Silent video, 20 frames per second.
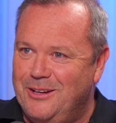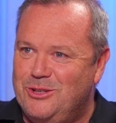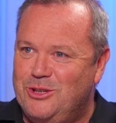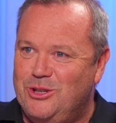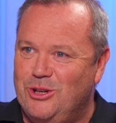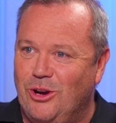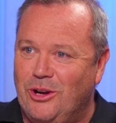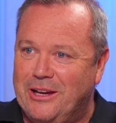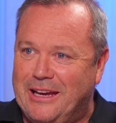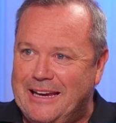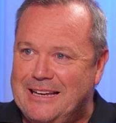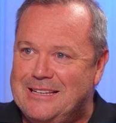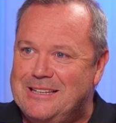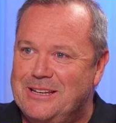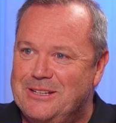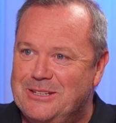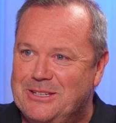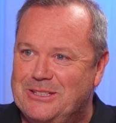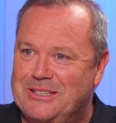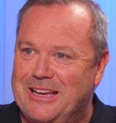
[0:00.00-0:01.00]
Jockeys
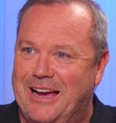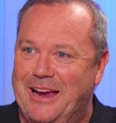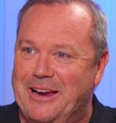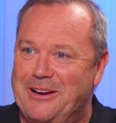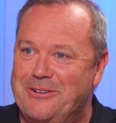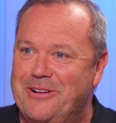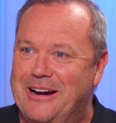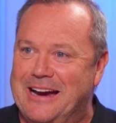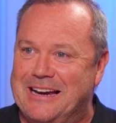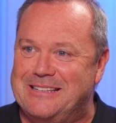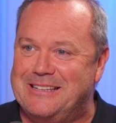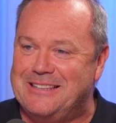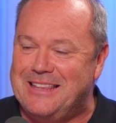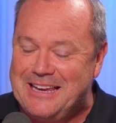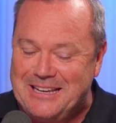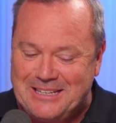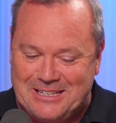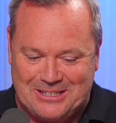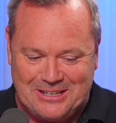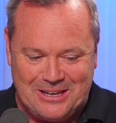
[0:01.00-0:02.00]
in staying
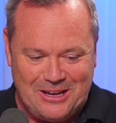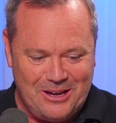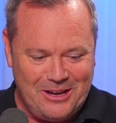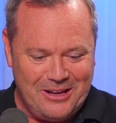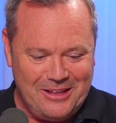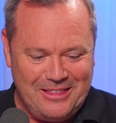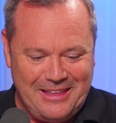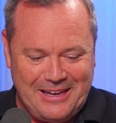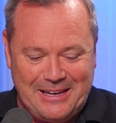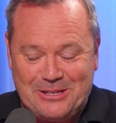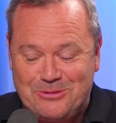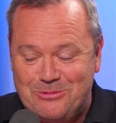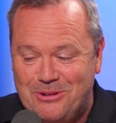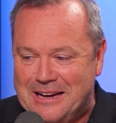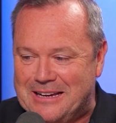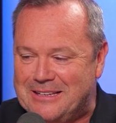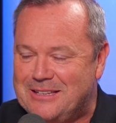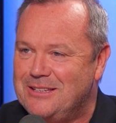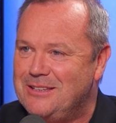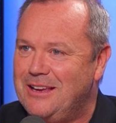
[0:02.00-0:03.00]
races. These
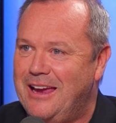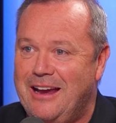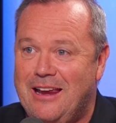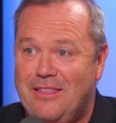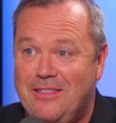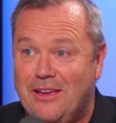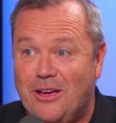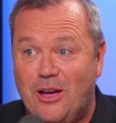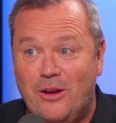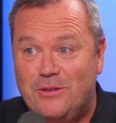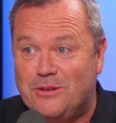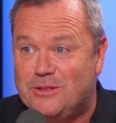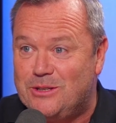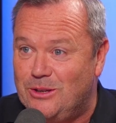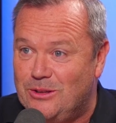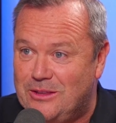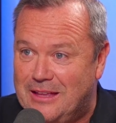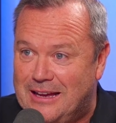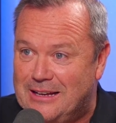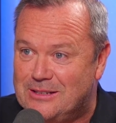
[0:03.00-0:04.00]
races, anything over
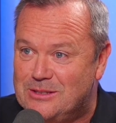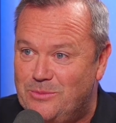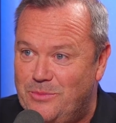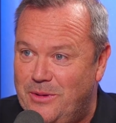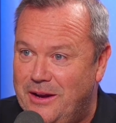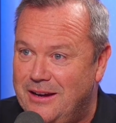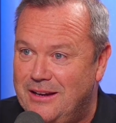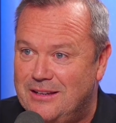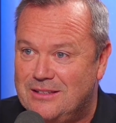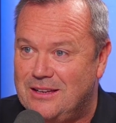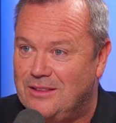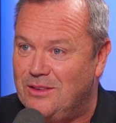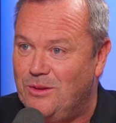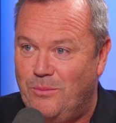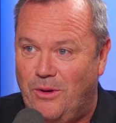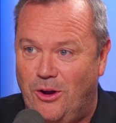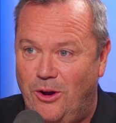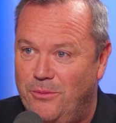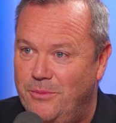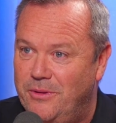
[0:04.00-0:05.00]
2,000 metres at the
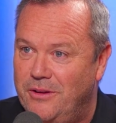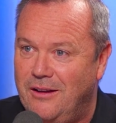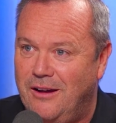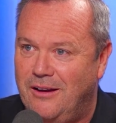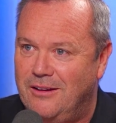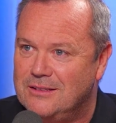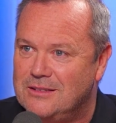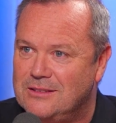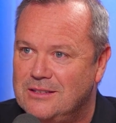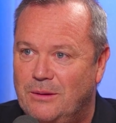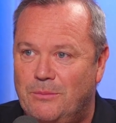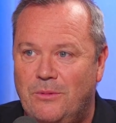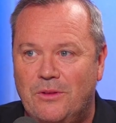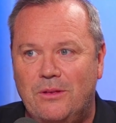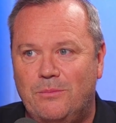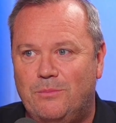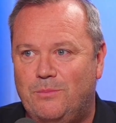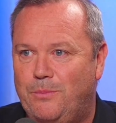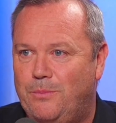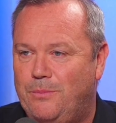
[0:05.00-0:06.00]
moment, some
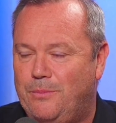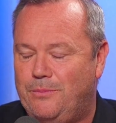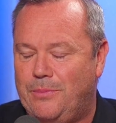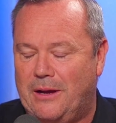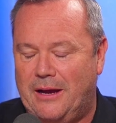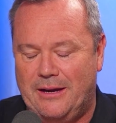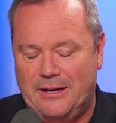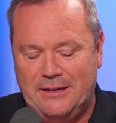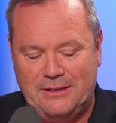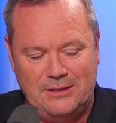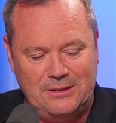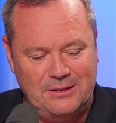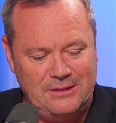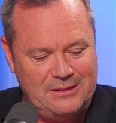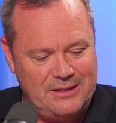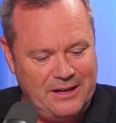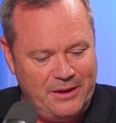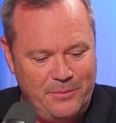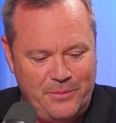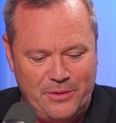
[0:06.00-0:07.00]
of the pace
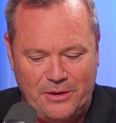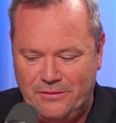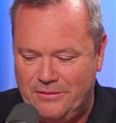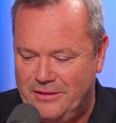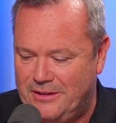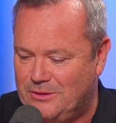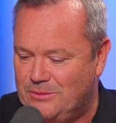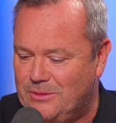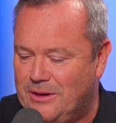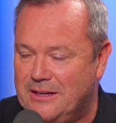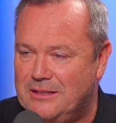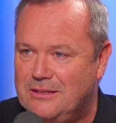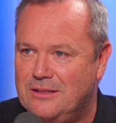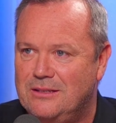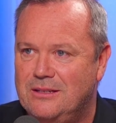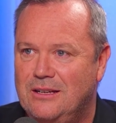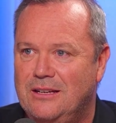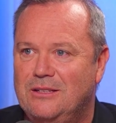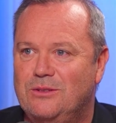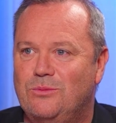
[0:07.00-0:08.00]
and tempo of these
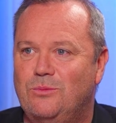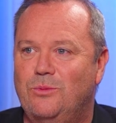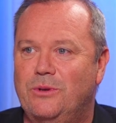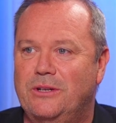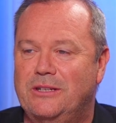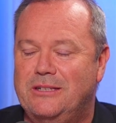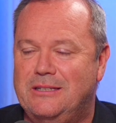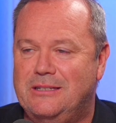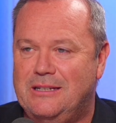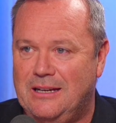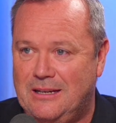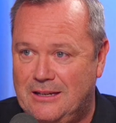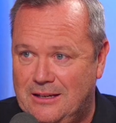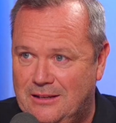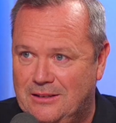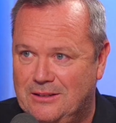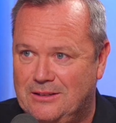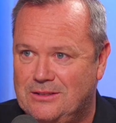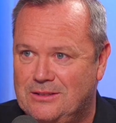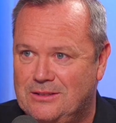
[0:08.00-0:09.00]
races is ridiculous.